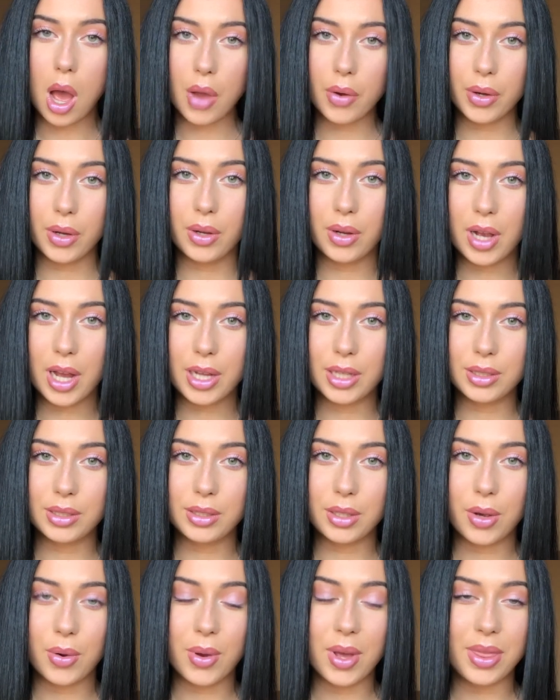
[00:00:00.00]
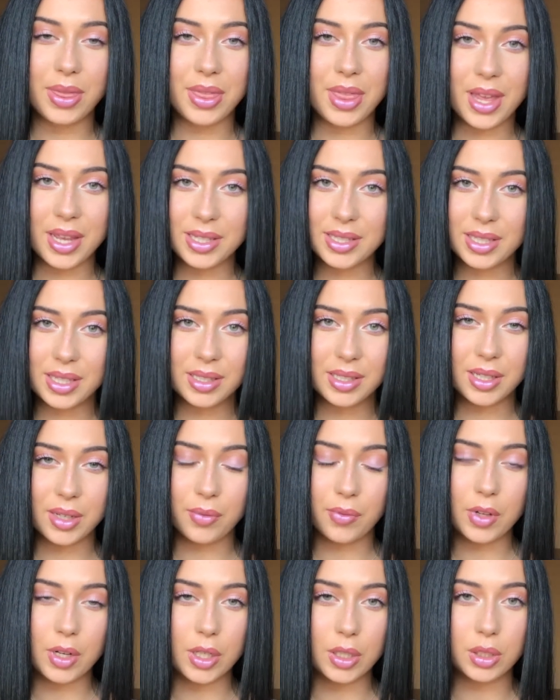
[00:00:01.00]
Alright, you guys, so this is the
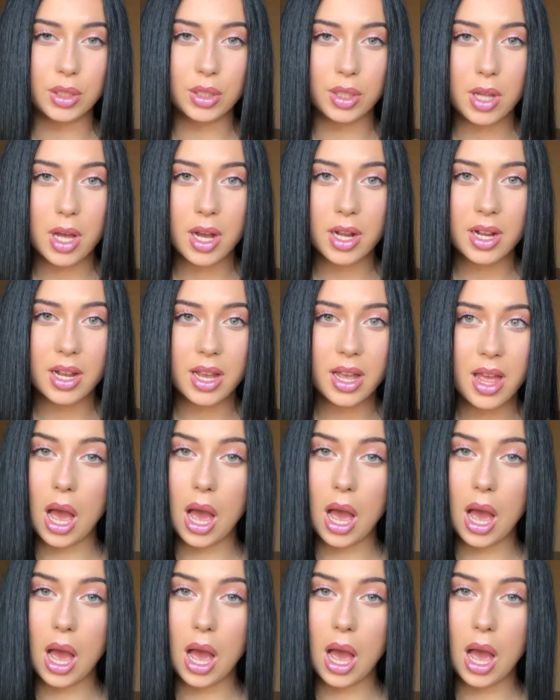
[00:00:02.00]
finished look.